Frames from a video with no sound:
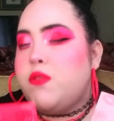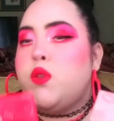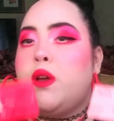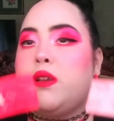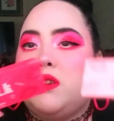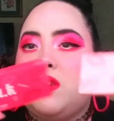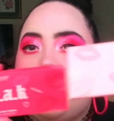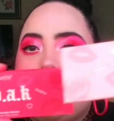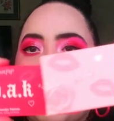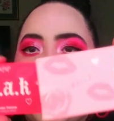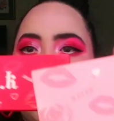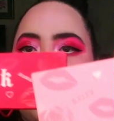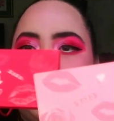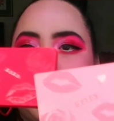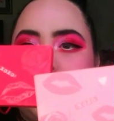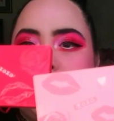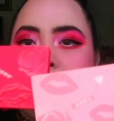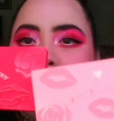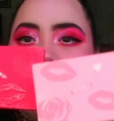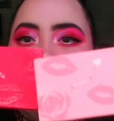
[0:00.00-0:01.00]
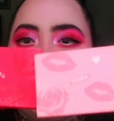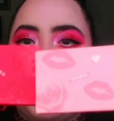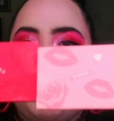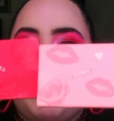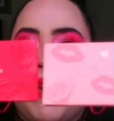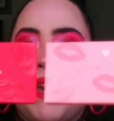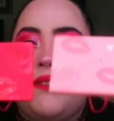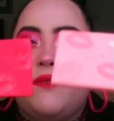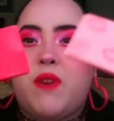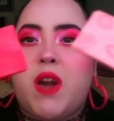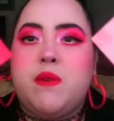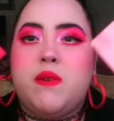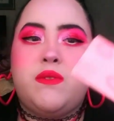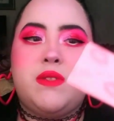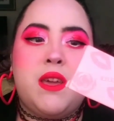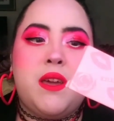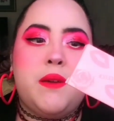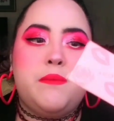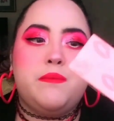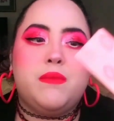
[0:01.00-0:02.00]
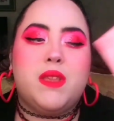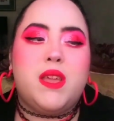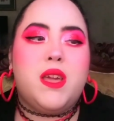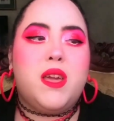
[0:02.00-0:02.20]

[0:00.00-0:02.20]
No, actually 5 shades in here. My bad. 5 of them.